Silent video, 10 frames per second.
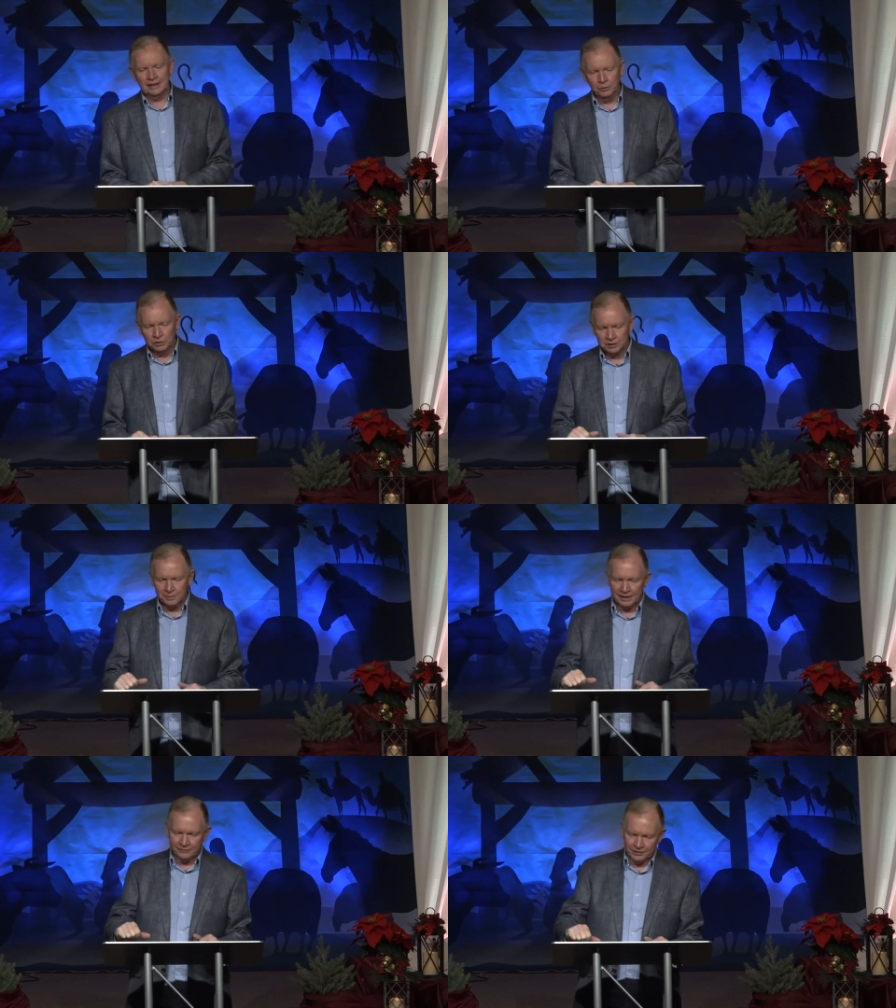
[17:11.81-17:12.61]
He wants to
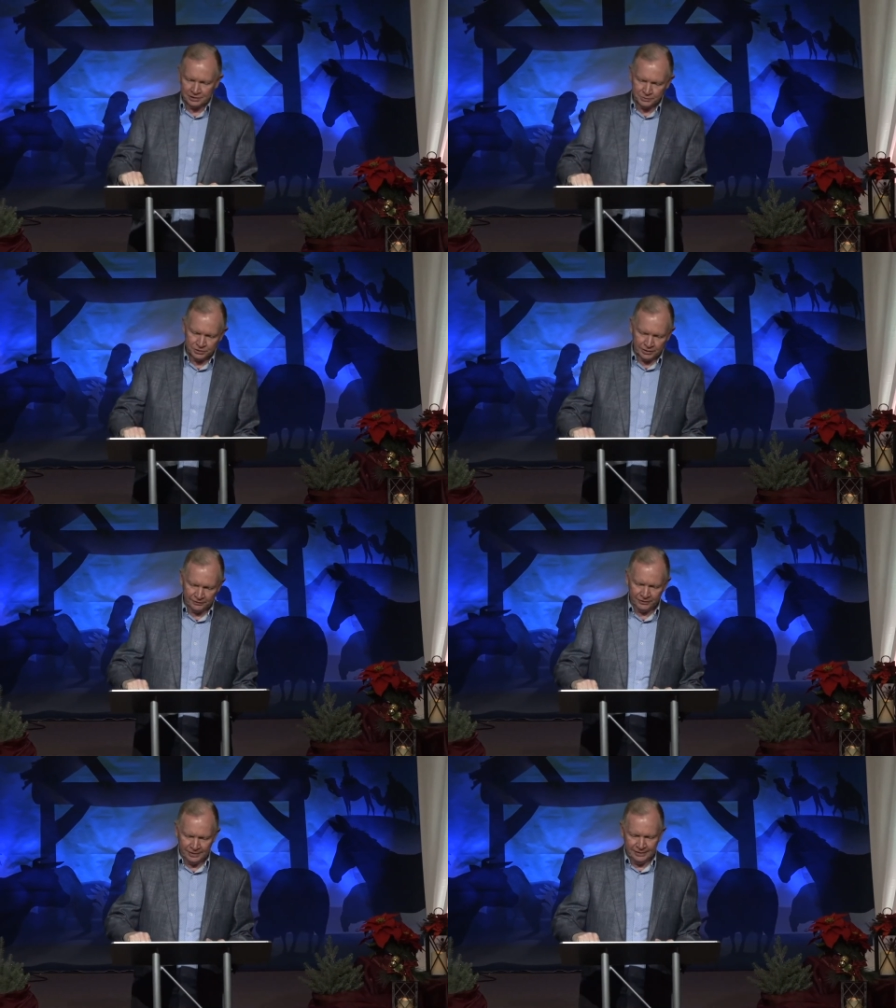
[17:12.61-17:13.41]
manifest
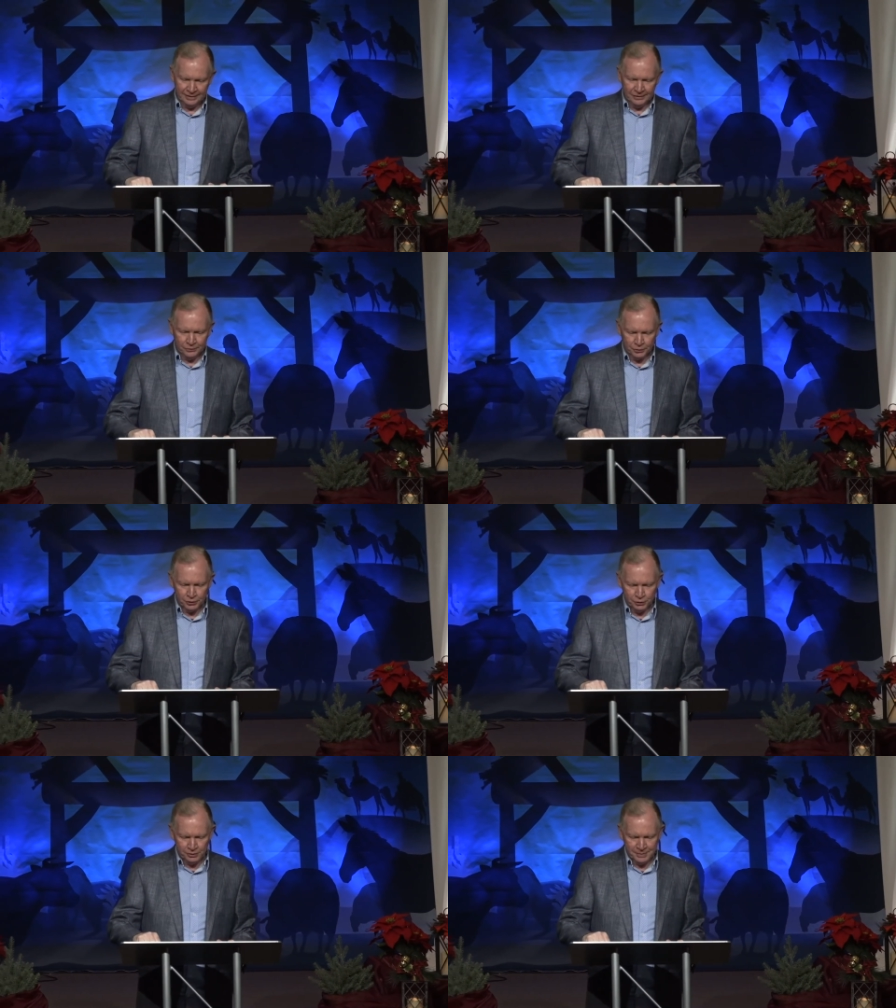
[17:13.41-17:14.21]
himself through
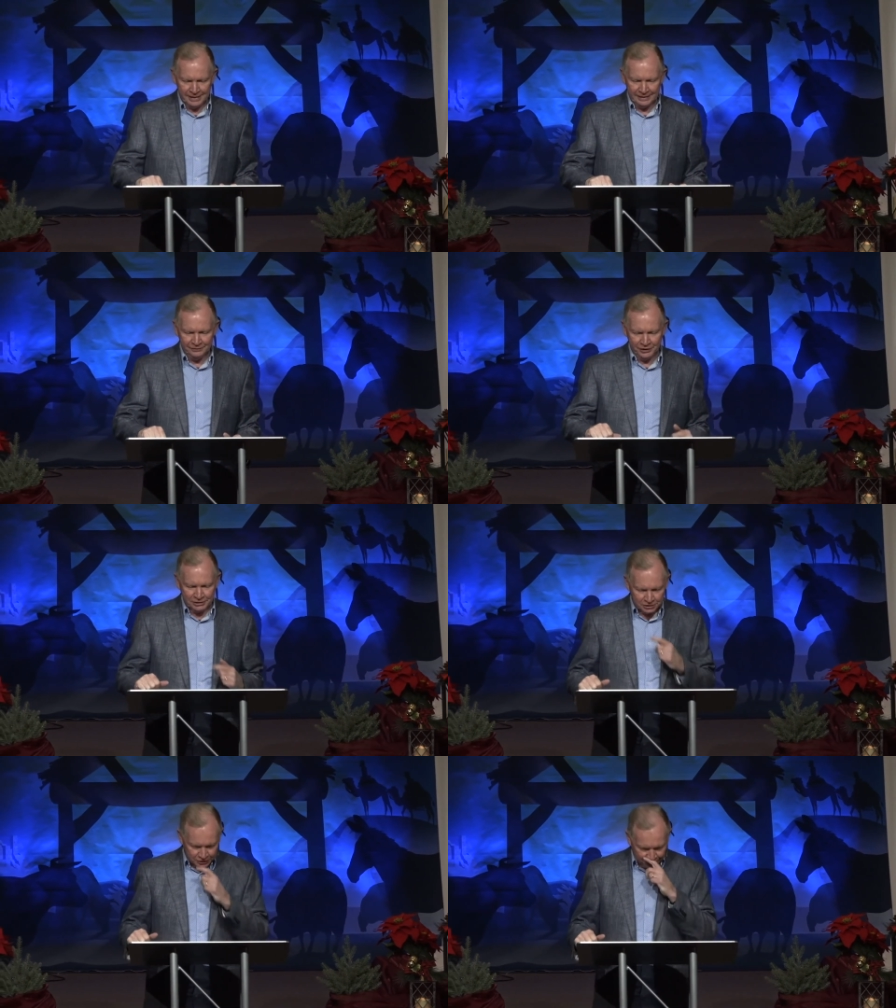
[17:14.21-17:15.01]
you and me.
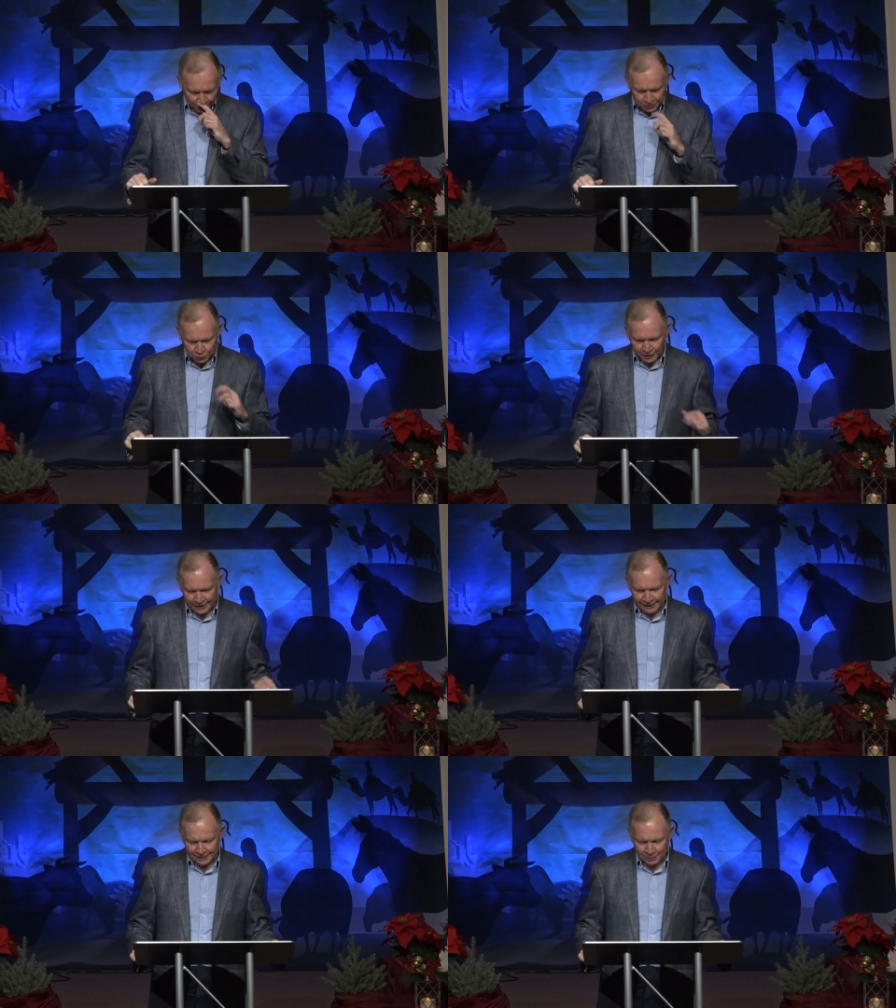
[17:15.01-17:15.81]
Ephesians
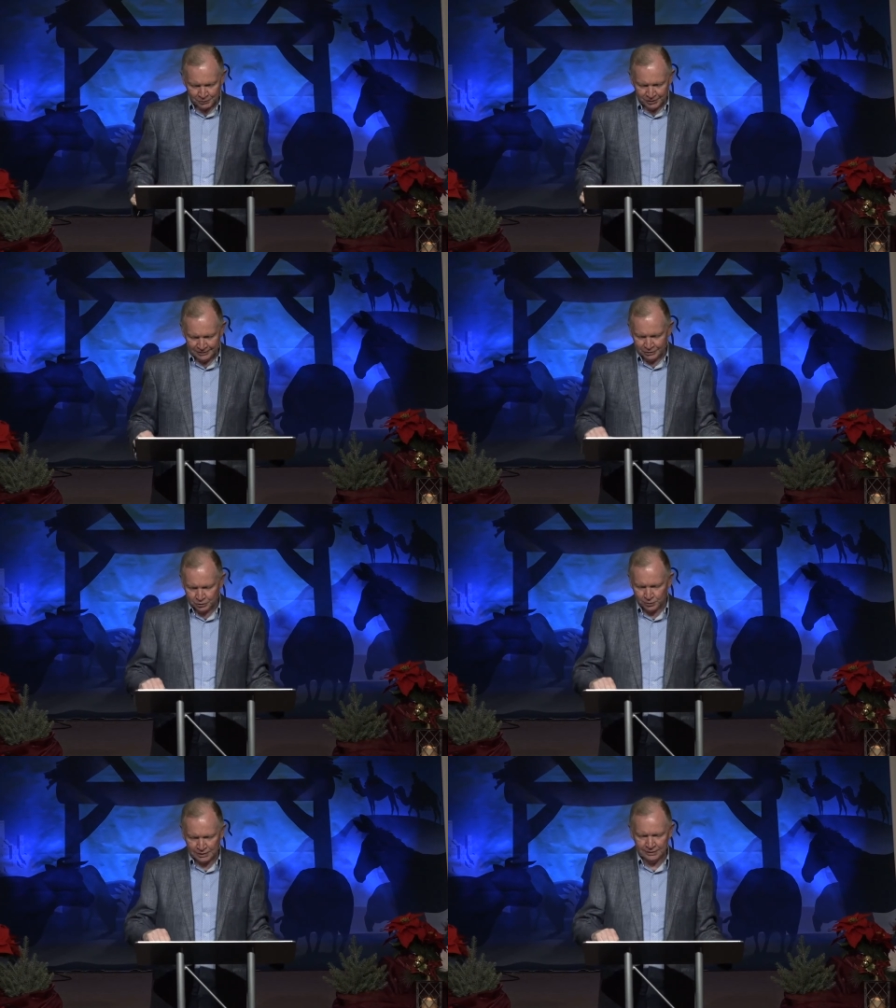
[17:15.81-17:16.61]
4:28. I'm going to read these
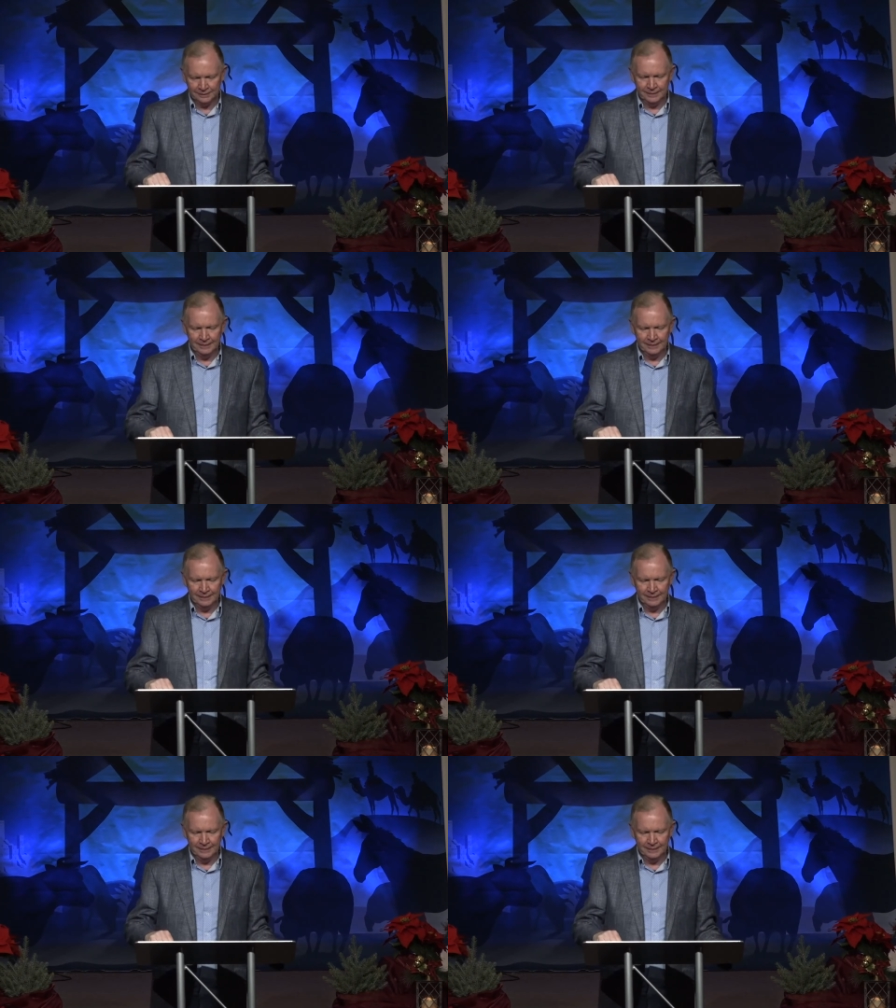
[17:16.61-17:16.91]
quickly.